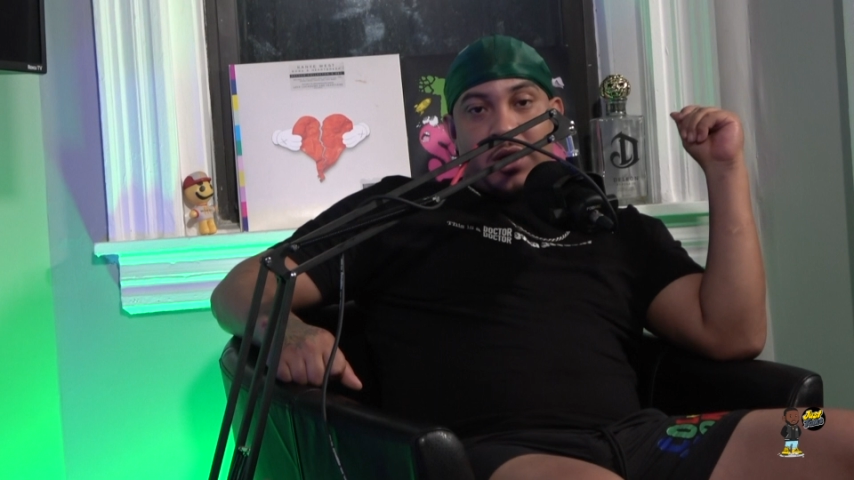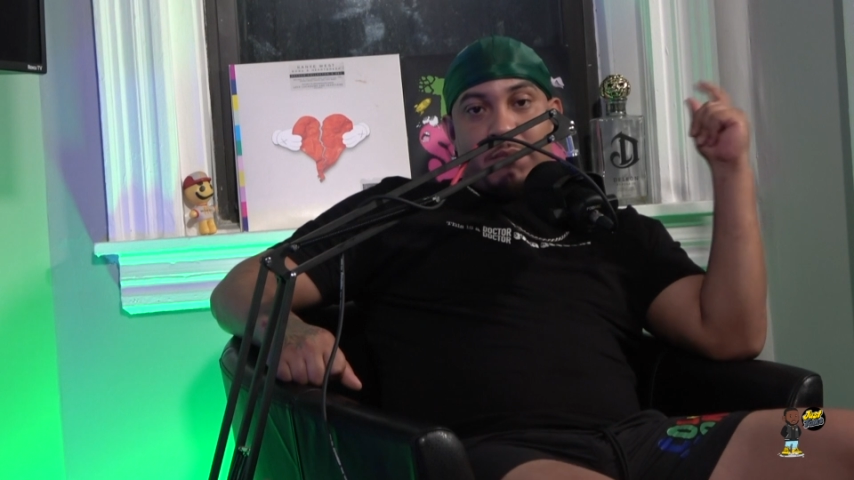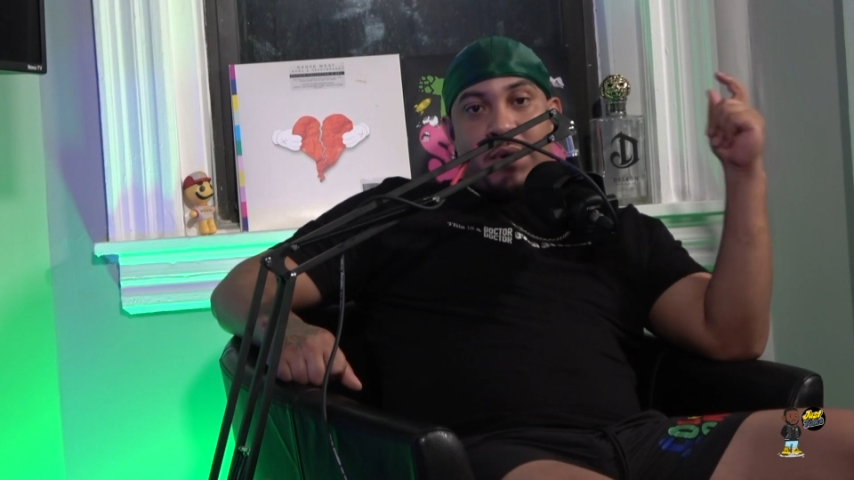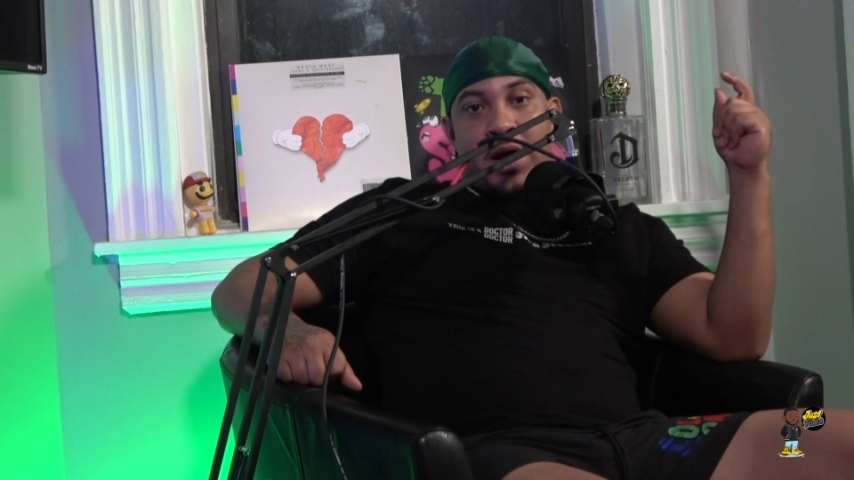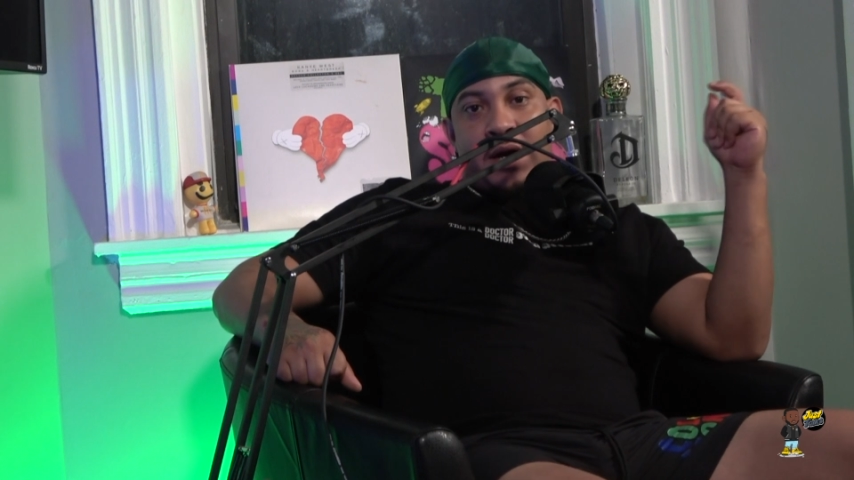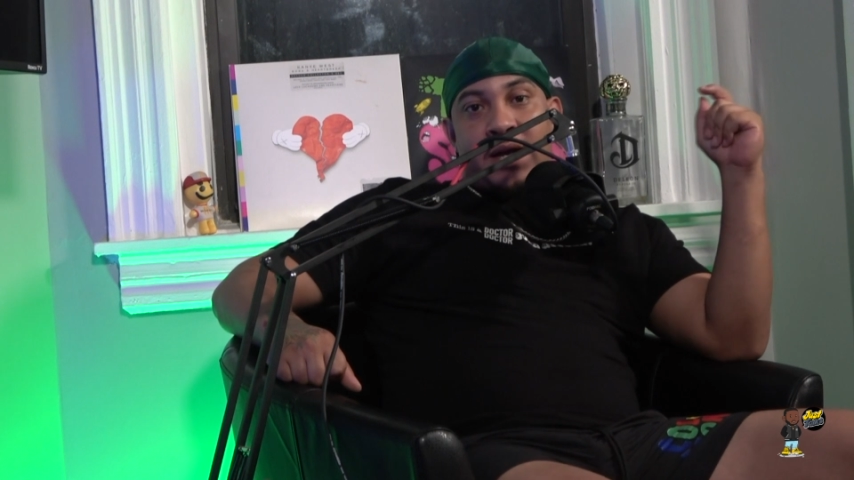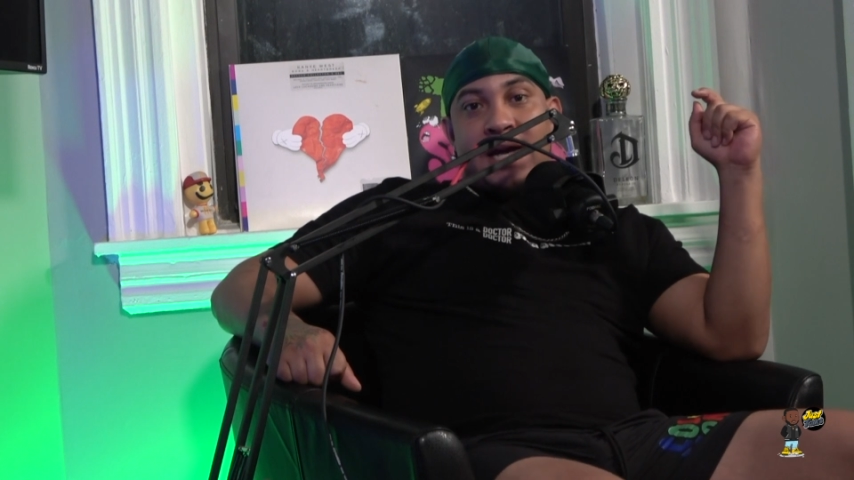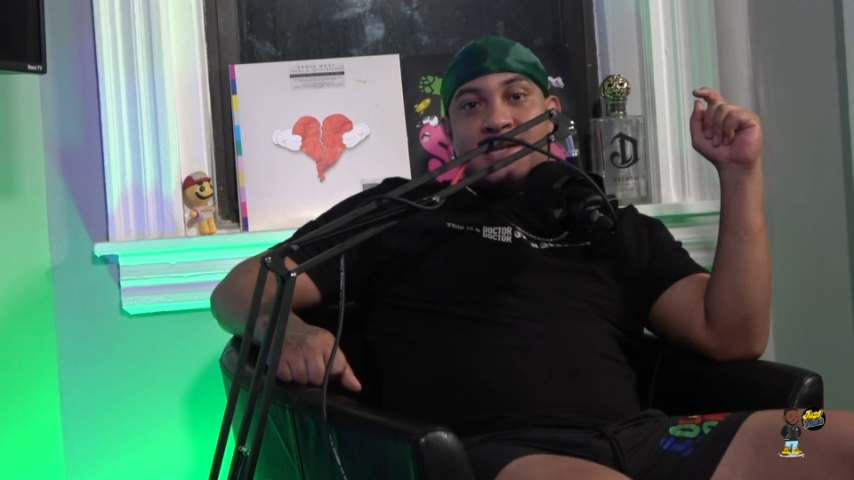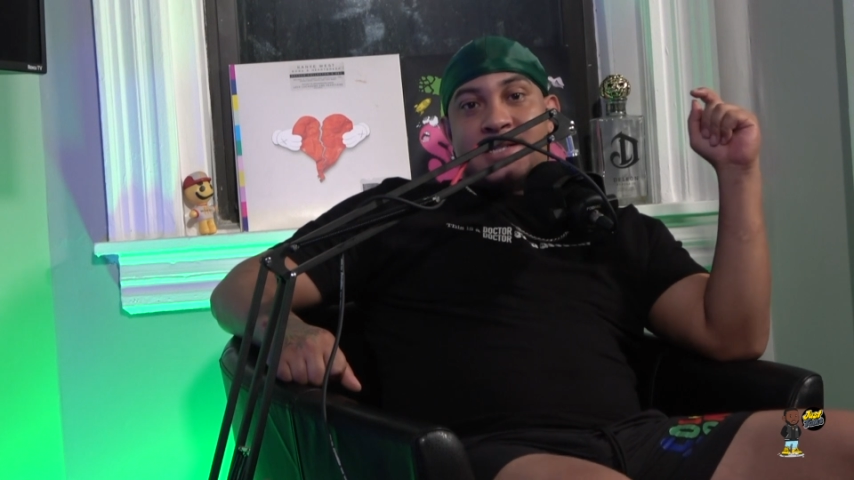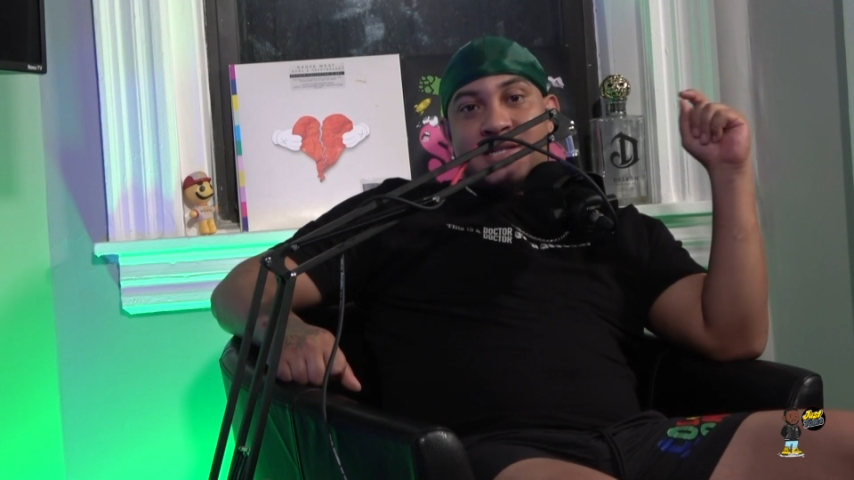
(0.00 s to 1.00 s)
and
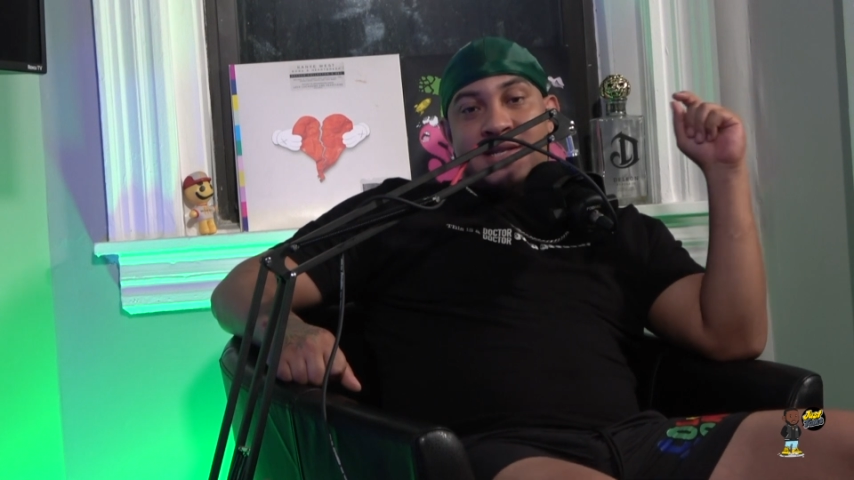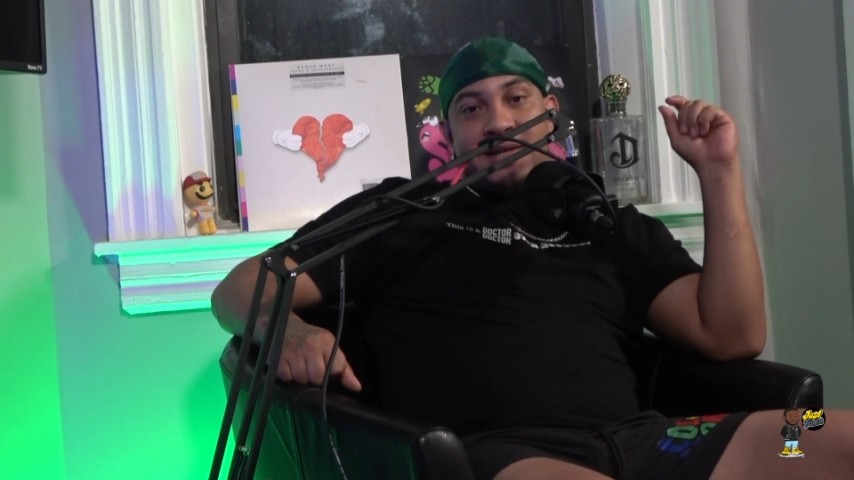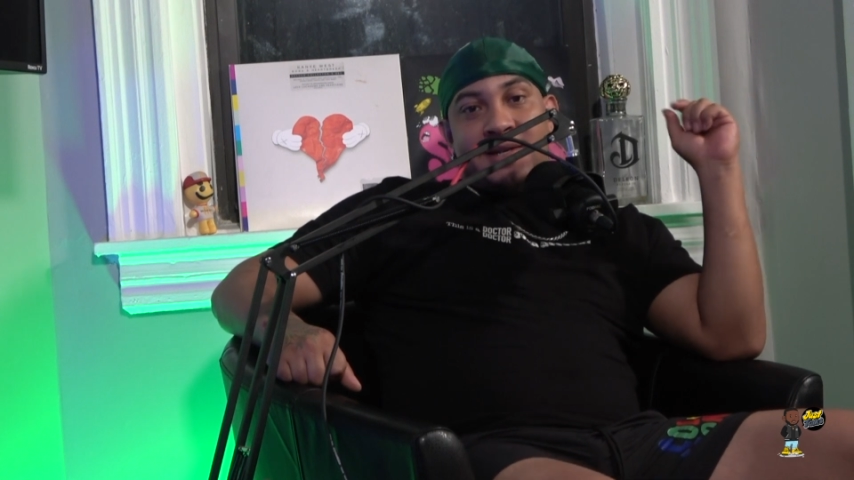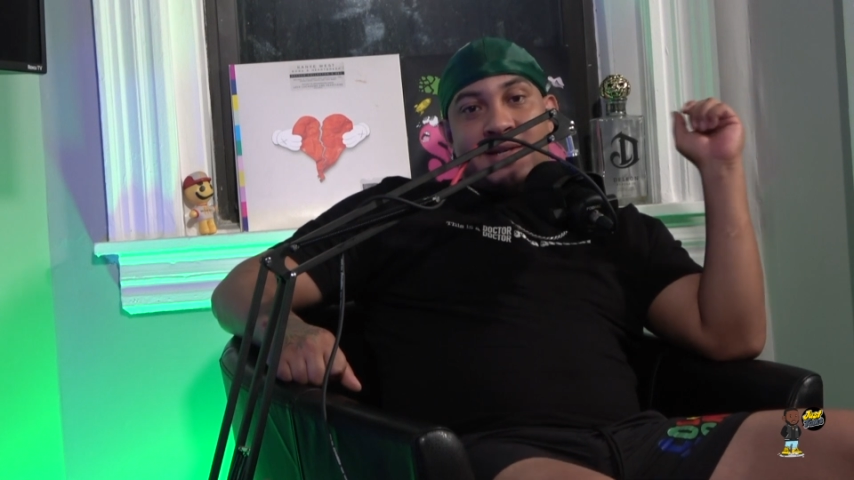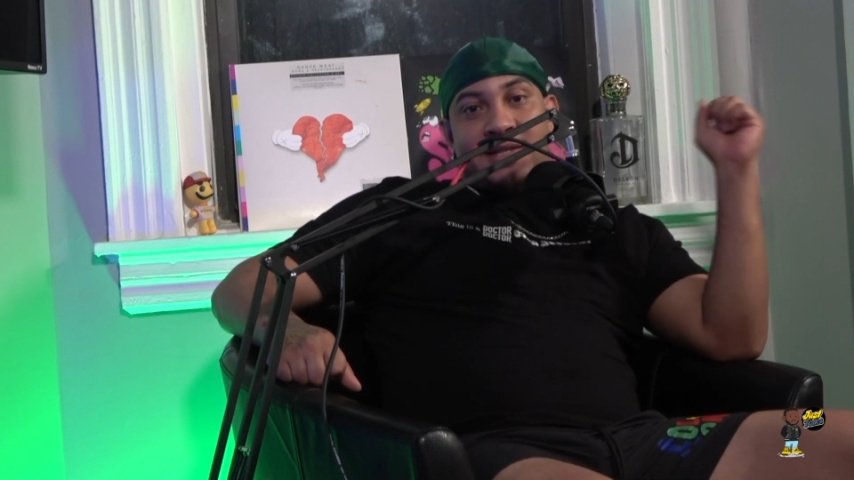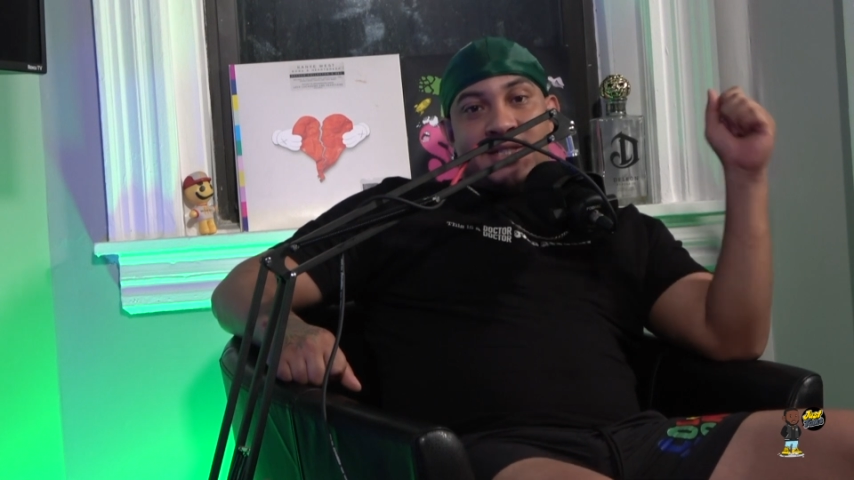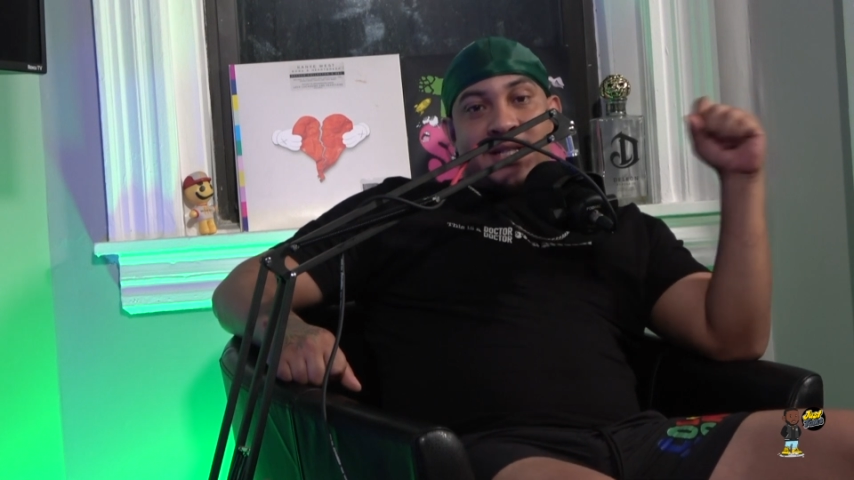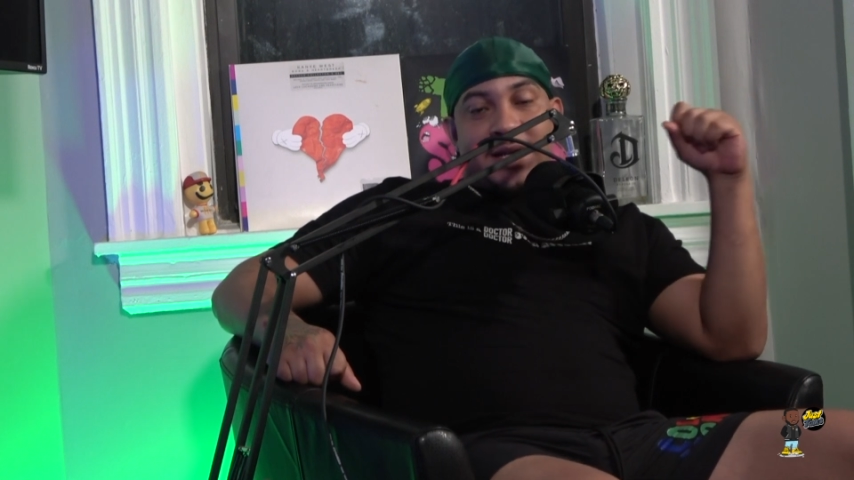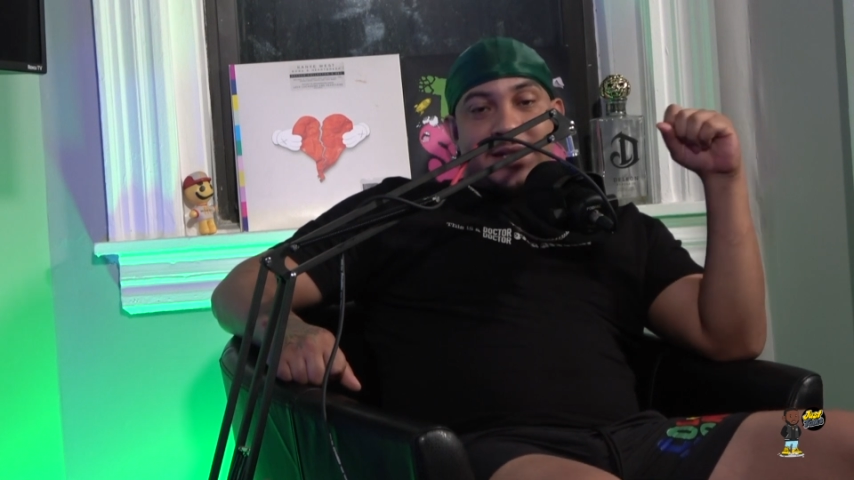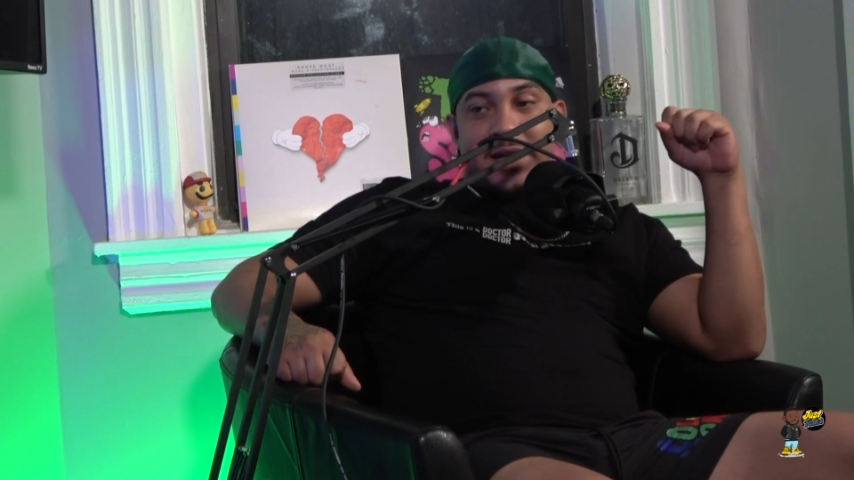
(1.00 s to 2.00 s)
podcasts and
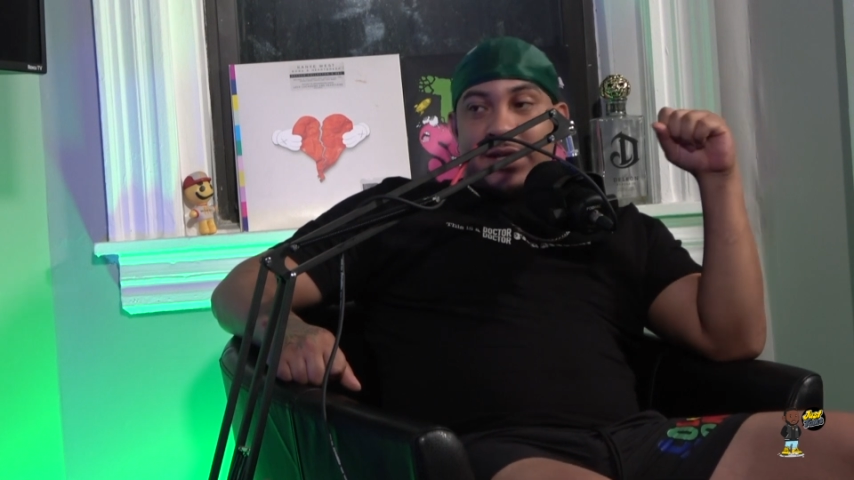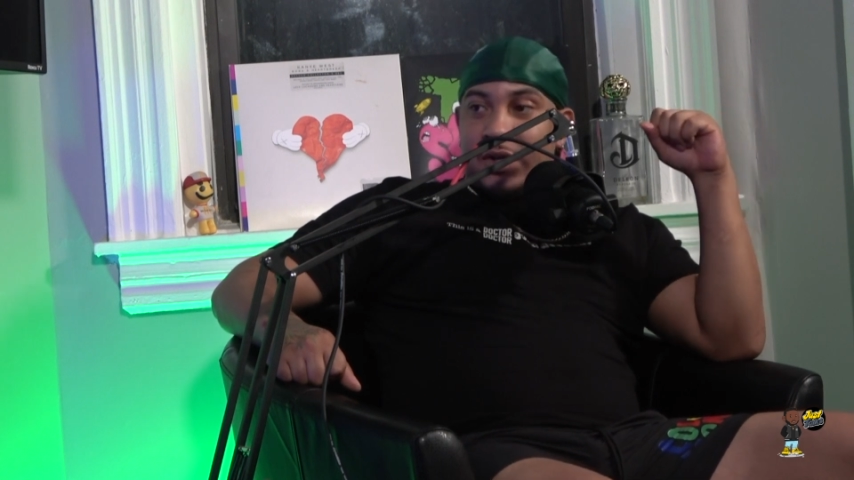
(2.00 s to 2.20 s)
shit like that.